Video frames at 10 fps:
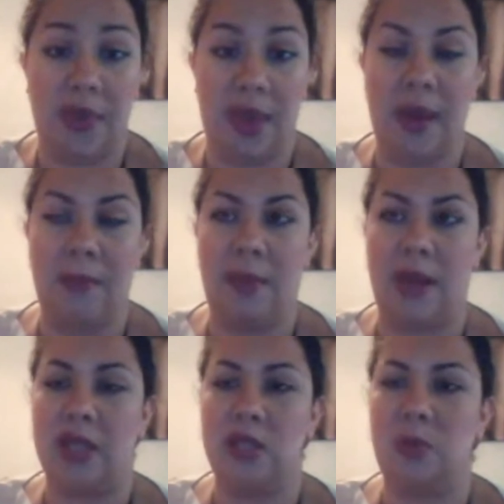it was worth it.
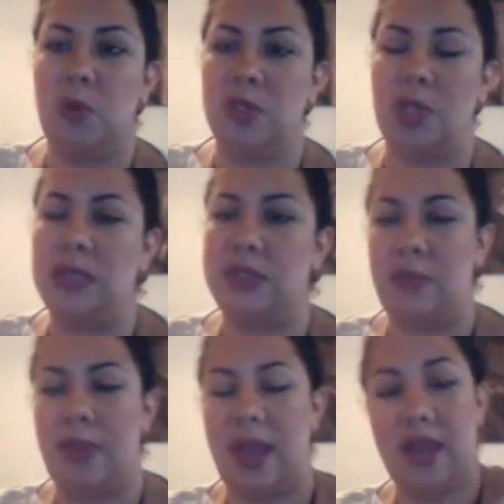And my husband was
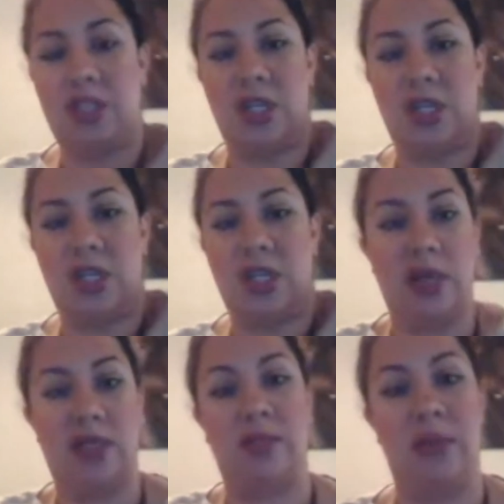on the same page.
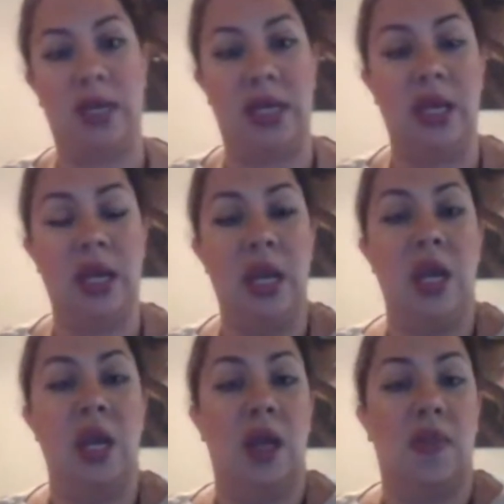He wanted
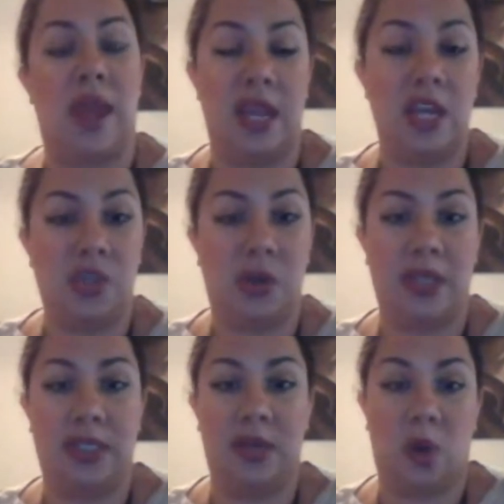somebody that
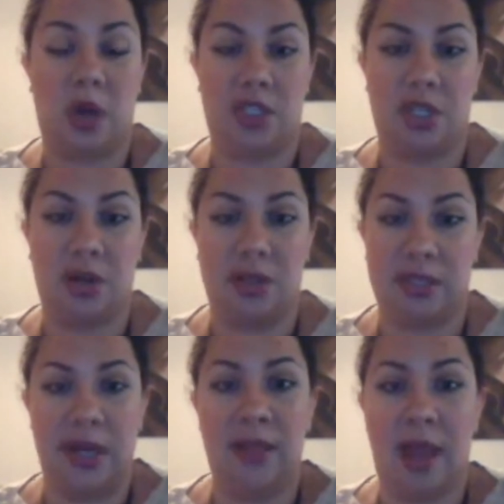he trusted
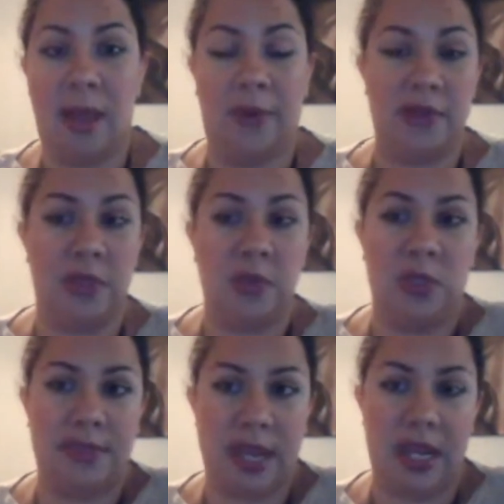watching our son, and that
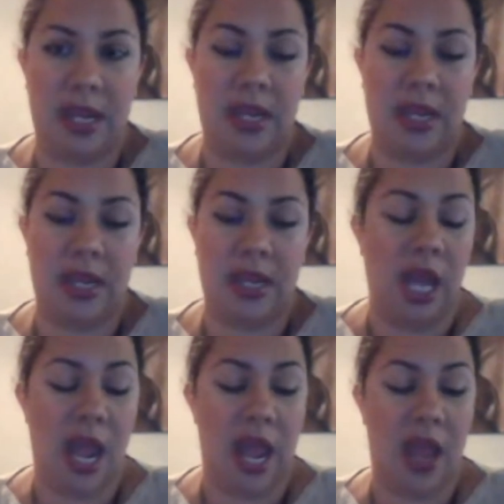person was me.
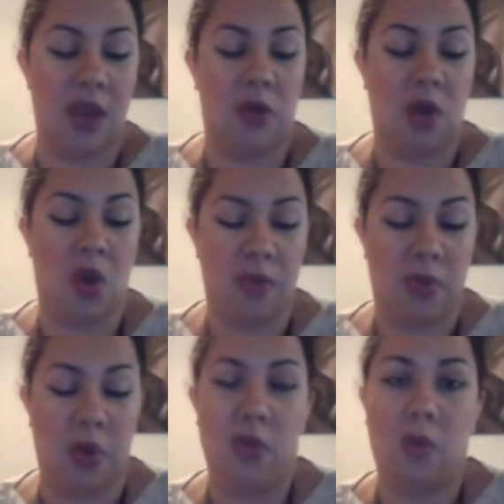
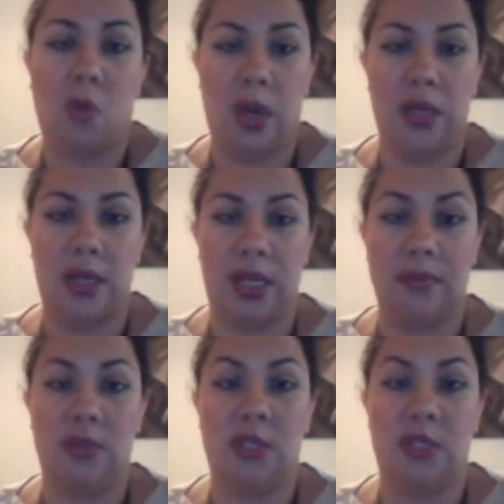And we both
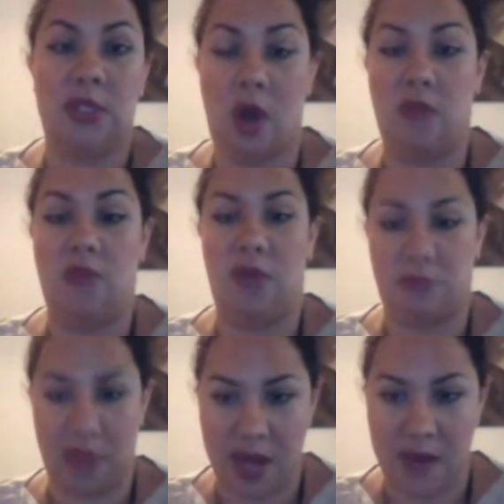wanted him to be
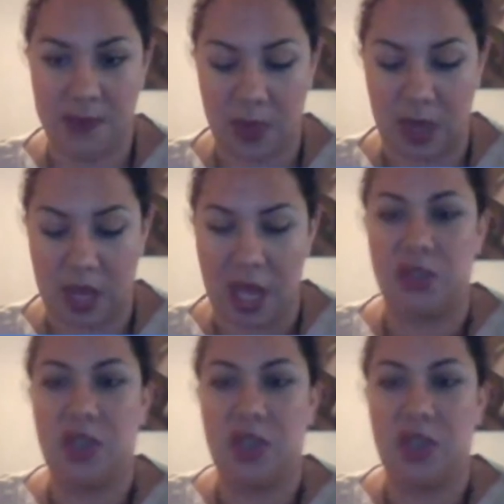home with me.